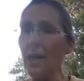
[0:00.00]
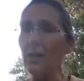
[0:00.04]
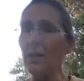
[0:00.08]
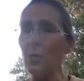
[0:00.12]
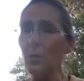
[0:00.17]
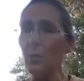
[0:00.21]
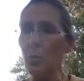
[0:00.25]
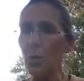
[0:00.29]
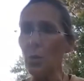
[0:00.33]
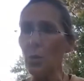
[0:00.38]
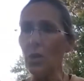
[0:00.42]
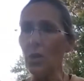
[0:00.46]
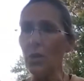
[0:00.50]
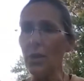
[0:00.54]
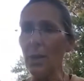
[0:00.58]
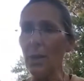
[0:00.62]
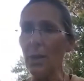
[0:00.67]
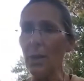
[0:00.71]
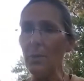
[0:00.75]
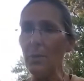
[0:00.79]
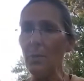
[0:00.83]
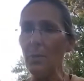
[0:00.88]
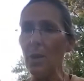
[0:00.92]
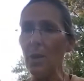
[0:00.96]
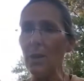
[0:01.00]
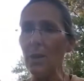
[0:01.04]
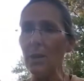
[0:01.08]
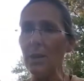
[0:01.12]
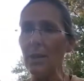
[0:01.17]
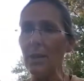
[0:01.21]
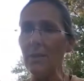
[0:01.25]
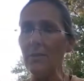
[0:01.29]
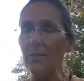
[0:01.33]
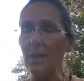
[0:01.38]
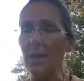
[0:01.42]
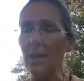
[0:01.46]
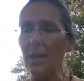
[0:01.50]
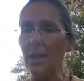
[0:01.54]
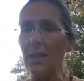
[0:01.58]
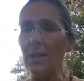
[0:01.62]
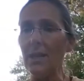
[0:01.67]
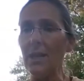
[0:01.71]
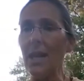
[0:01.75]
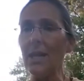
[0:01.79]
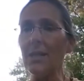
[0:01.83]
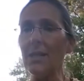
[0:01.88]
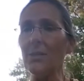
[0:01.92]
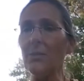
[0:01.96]
the world that we want to live in.
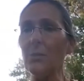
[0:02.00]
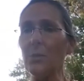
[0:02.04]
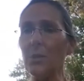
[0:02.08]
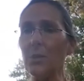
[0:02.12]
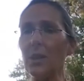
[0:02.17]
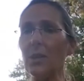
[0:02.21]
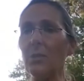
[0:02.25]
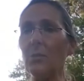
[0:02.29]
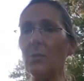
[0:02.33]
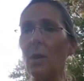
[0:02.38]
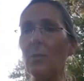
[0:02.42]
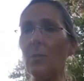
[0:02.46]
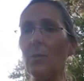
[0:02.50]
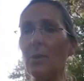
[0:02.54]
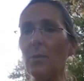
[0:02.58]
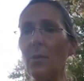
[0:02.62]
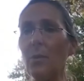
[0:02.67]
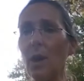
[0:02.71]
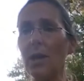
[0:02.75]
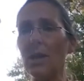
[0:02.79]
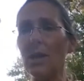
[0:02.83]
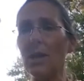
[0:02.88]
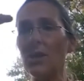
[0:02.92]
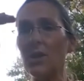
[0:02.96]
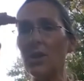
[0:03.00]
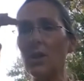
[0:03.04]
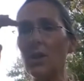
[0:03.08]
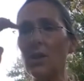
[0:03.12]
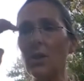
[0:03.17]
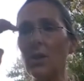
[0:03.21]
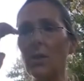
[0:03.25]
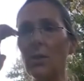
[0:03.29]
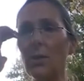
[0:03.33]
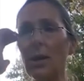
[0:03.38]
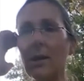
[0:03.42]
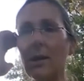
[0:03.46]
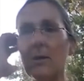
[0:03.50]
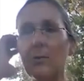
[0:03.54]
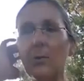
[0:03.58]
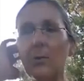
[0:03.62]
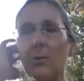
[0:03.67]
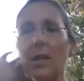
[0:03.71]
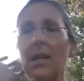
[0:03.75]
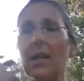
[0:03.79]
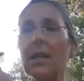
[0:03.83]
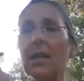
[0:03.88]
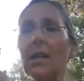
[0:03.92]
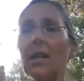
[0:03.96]
And that's really what we want to do. And
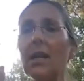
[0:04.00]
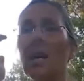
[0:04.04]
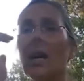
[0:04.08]
we